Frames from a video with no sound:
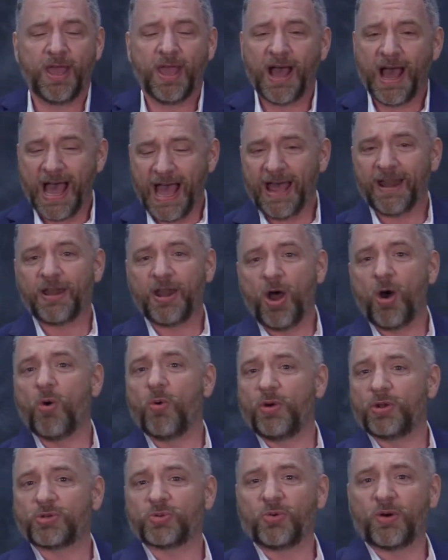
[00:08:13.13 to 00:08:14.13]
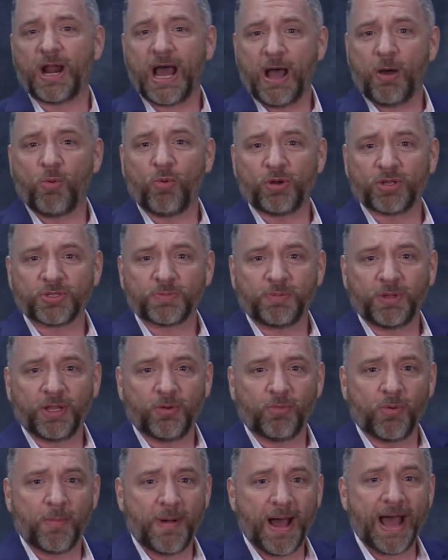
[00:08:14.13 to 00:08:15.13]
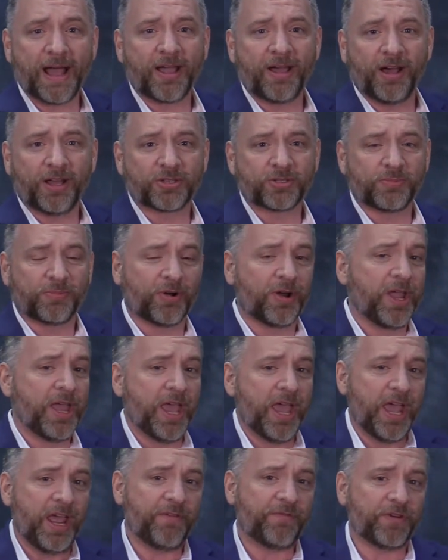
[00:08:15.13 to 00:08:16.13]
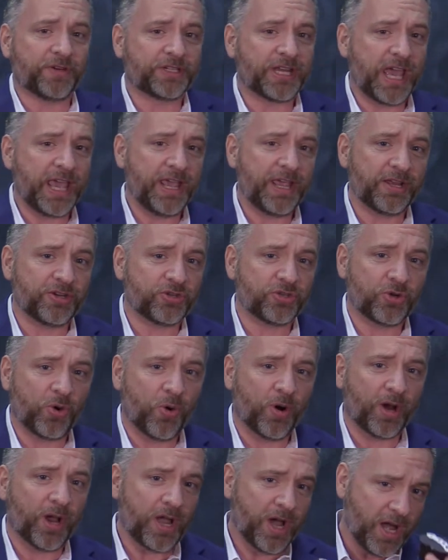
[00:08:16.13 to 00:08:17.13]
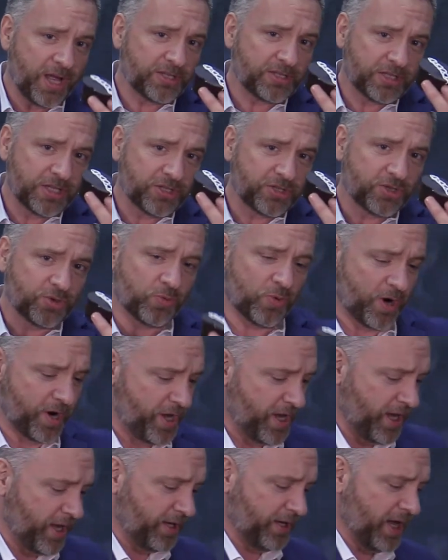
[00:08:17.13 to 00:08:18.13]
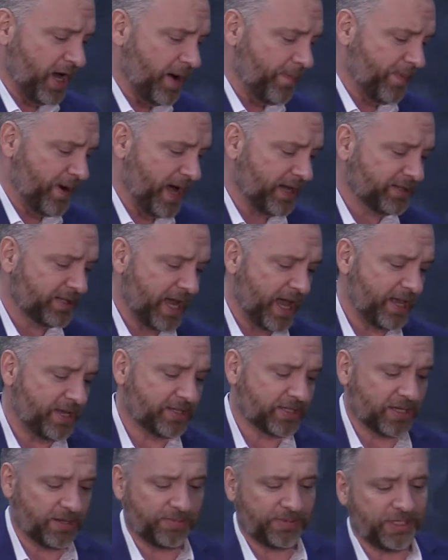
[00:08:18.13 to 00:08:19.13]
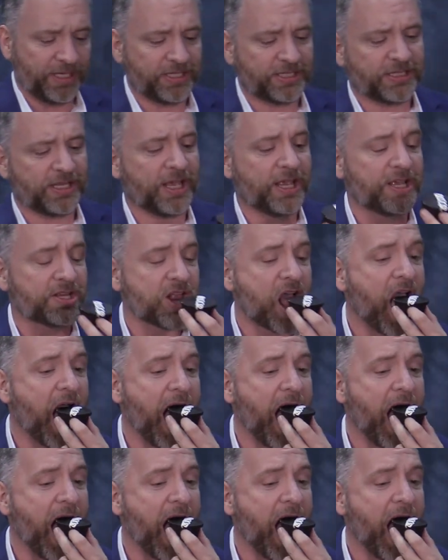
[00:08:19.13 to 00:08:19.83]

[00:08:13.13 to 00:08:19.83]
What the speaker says: I know which one I want to split with my customer. And if you're taking shortcuts, this is where you end up. And I'll tell you something, this thing it's